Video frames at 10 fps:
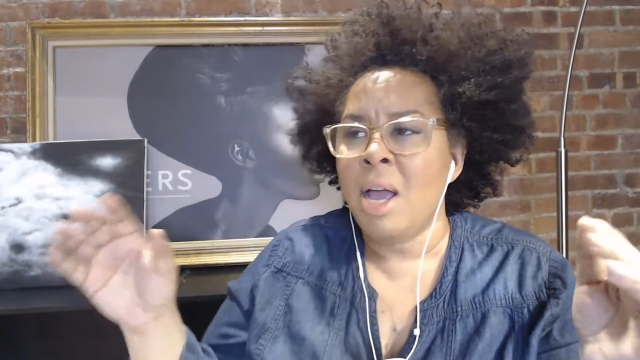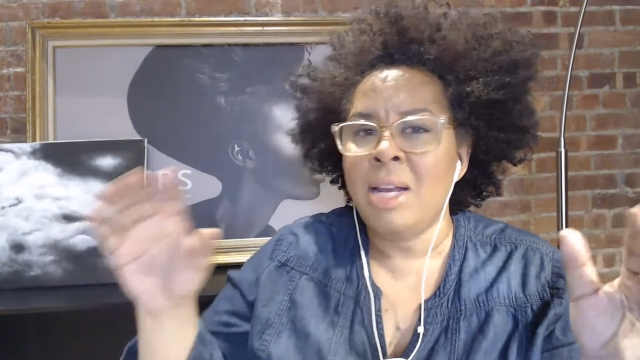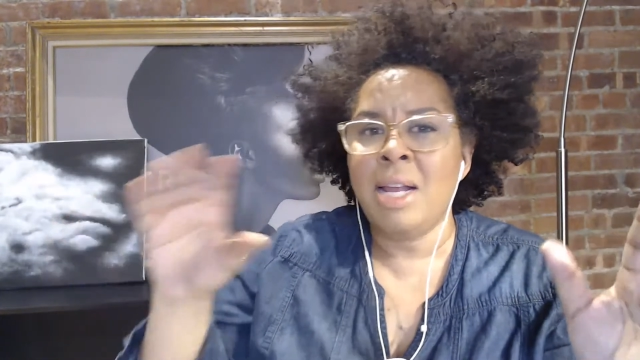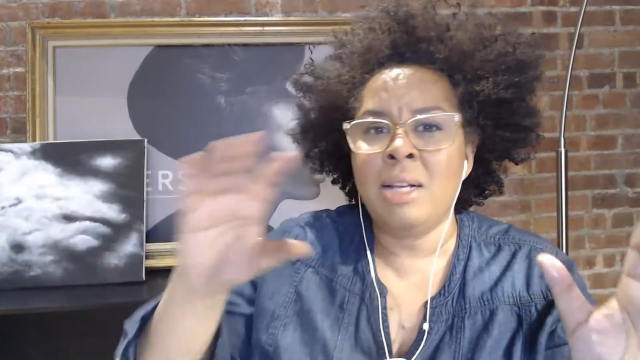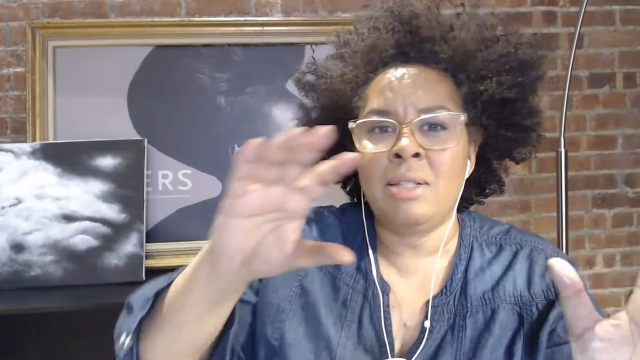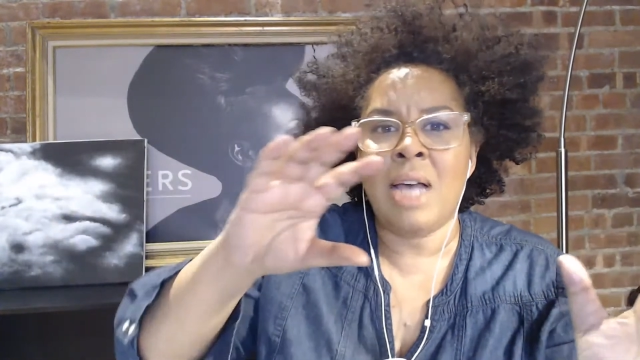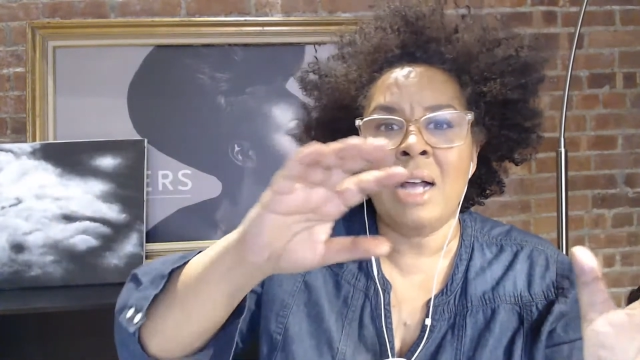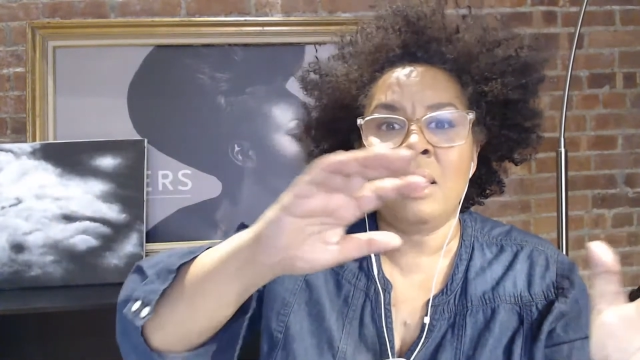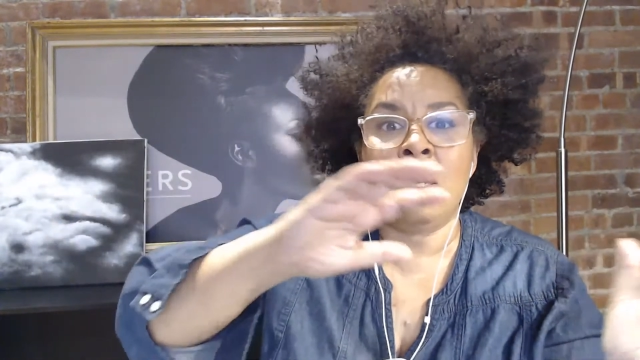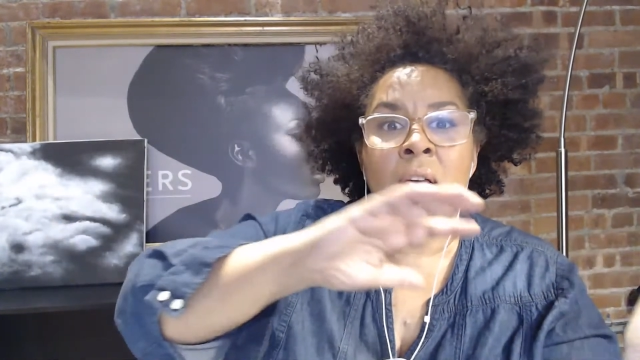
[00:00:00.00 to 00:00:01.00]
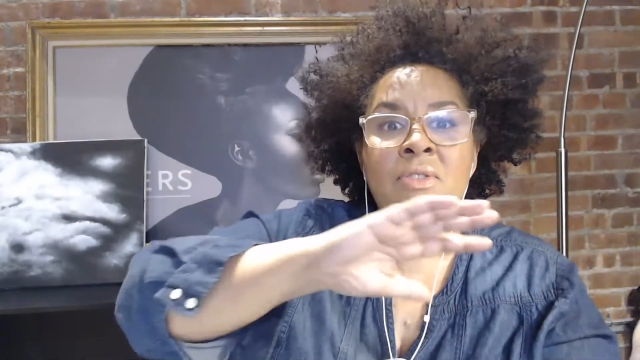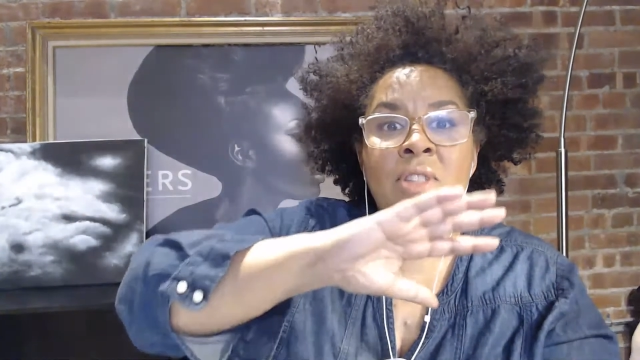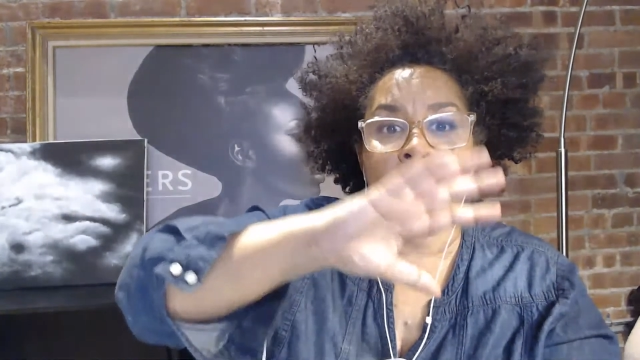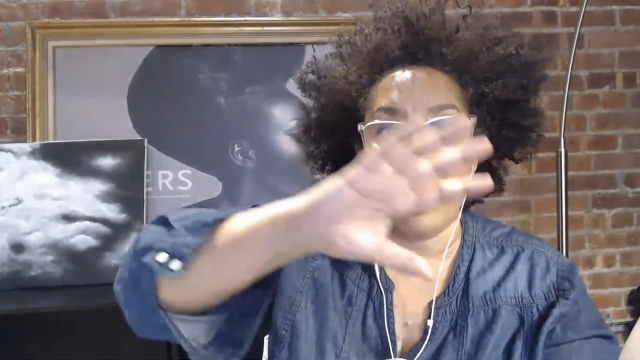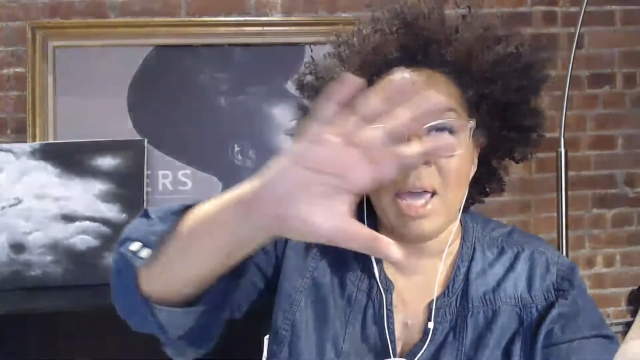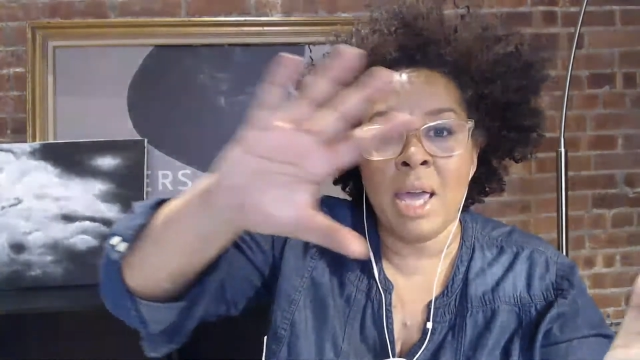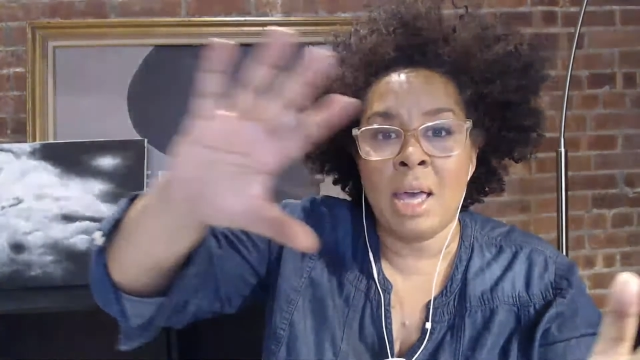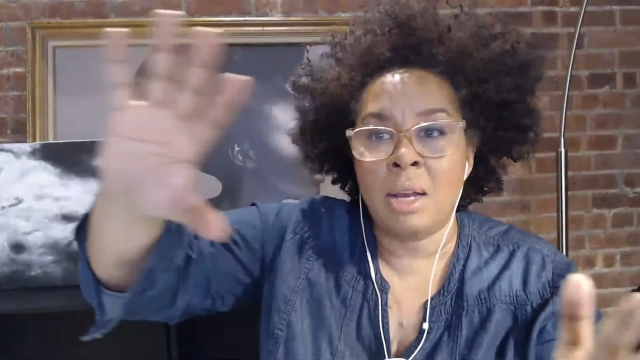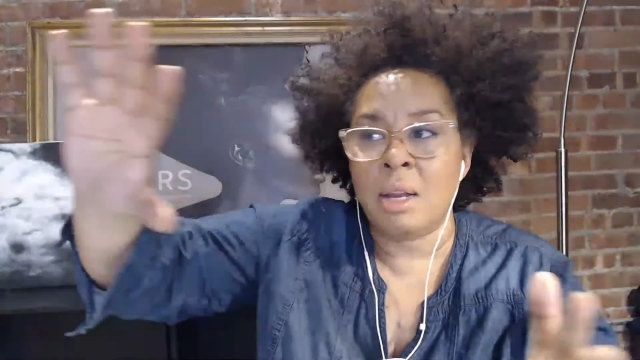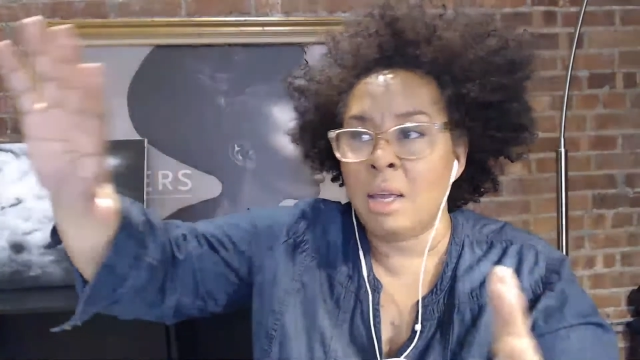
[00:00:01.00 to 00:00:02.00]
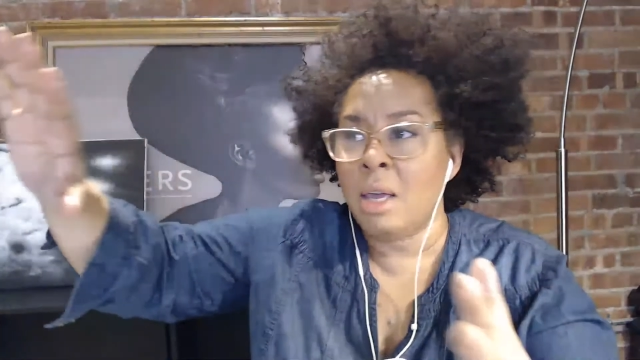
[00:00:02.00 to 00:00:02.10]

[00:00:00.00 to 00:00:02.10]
And then Tyler loves to pan.